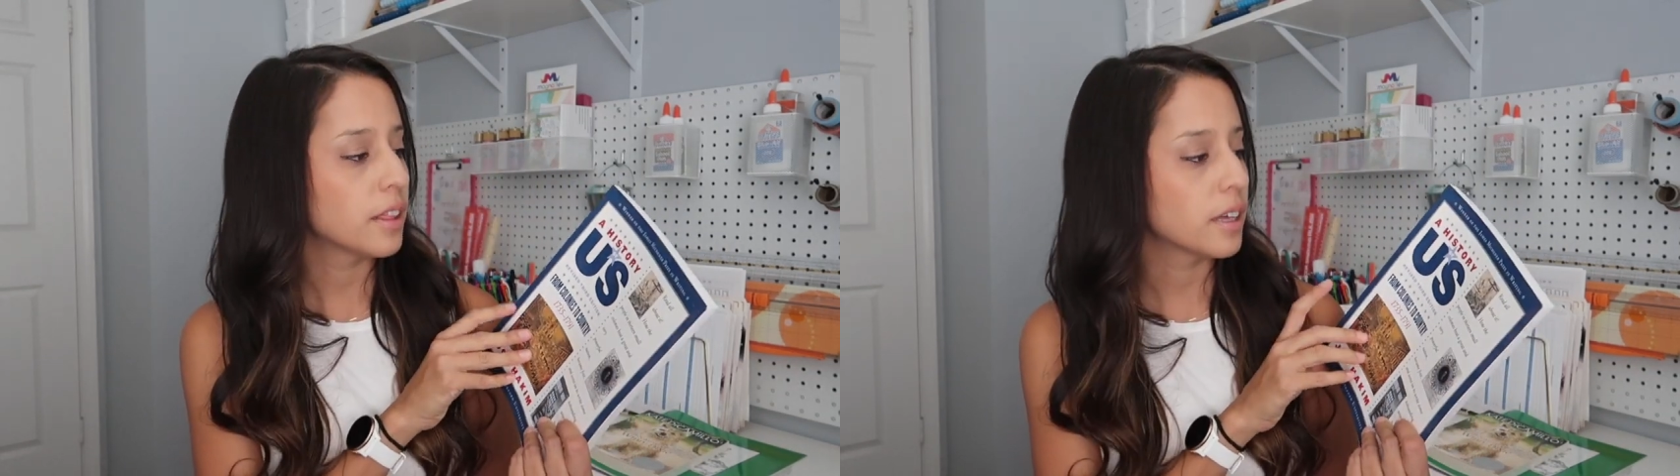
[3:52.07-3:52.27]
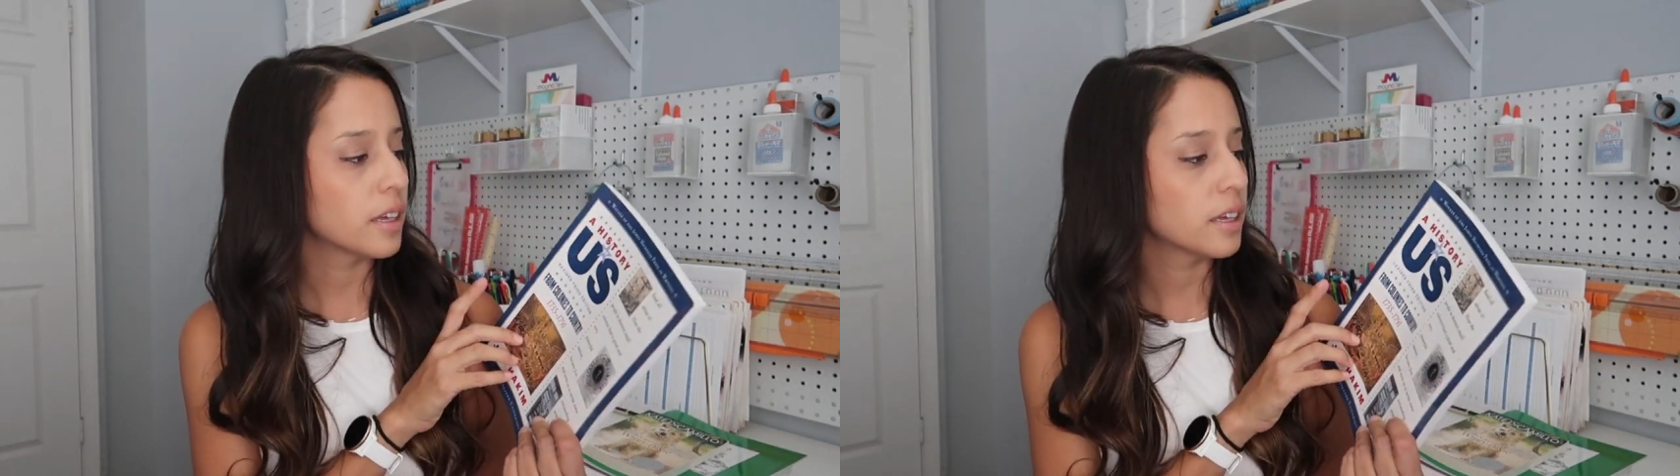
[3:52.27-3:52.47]

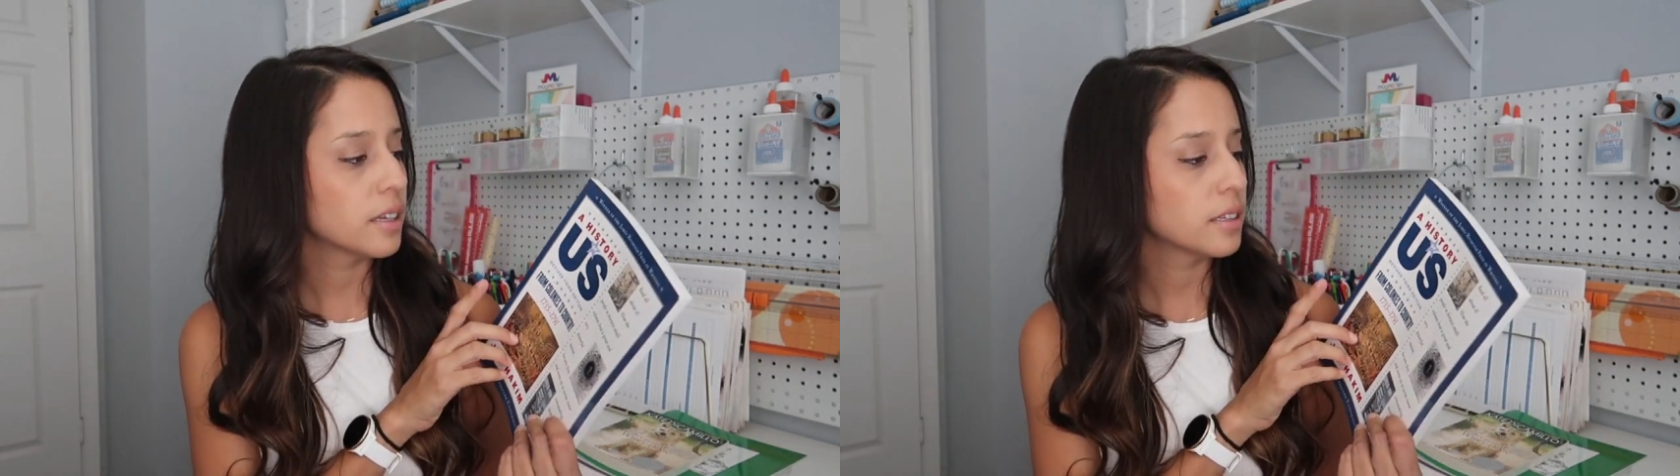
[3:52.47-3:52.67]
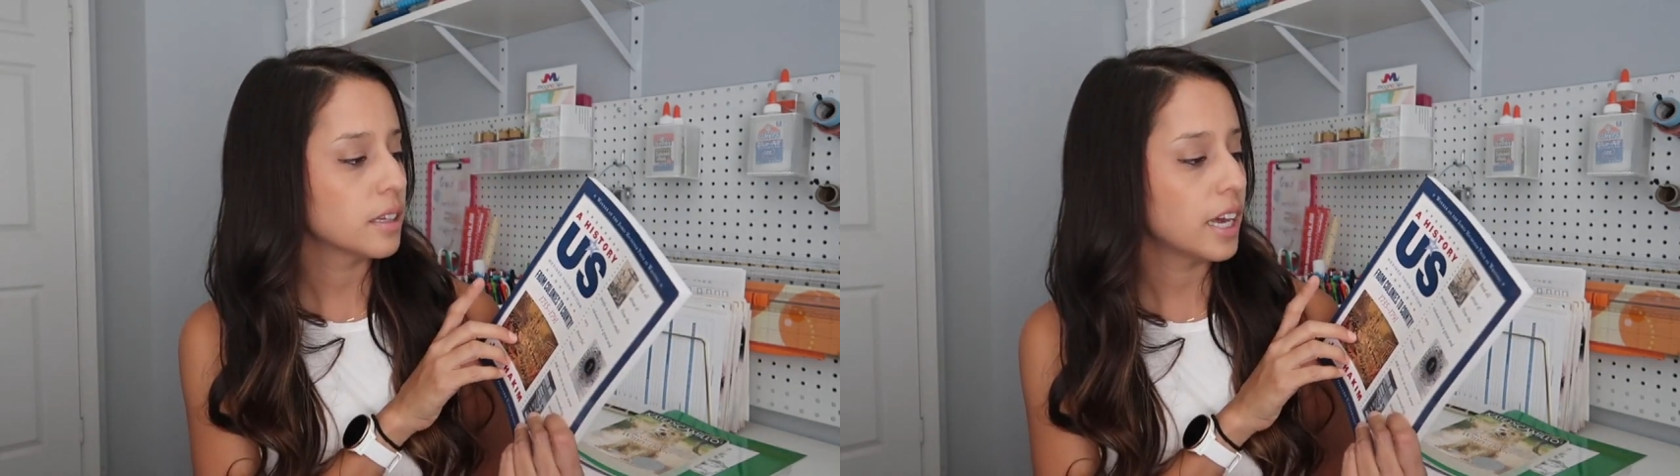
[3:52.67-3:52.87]
A
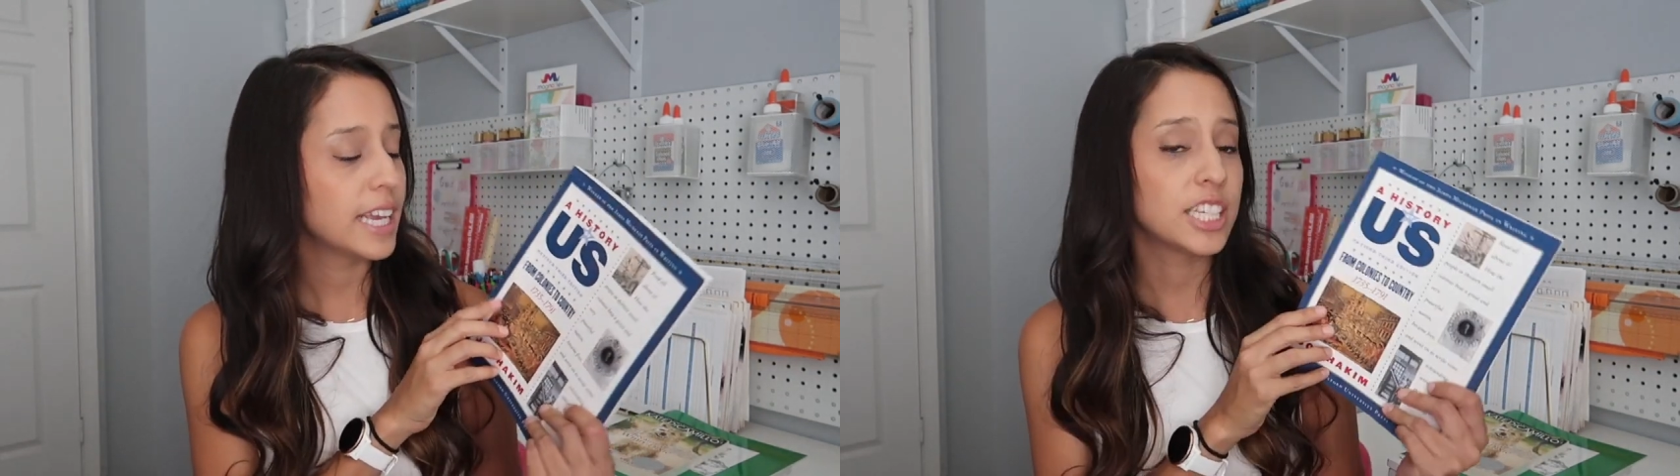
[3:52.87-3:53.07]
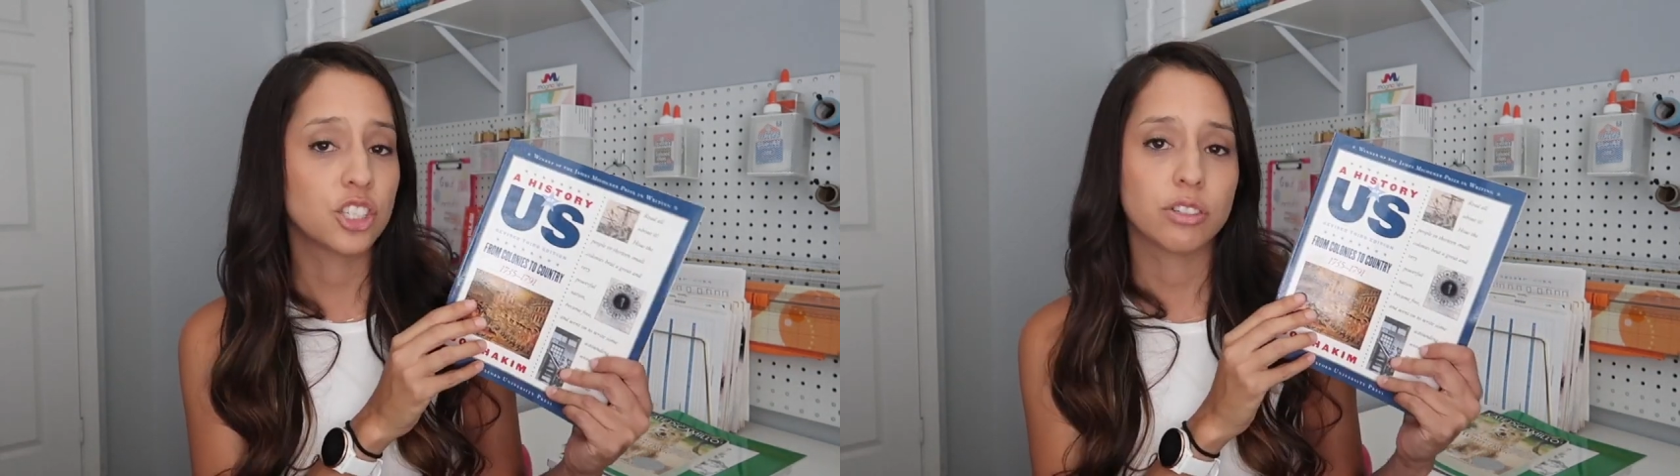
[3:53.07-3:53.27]

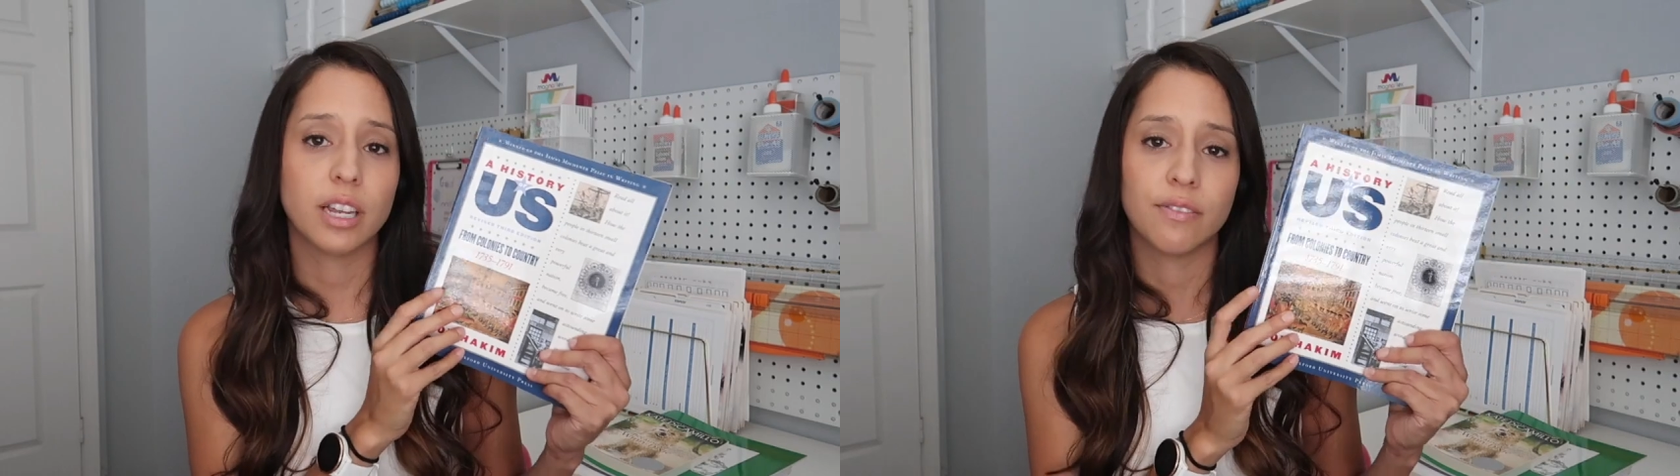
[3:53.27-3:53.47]
History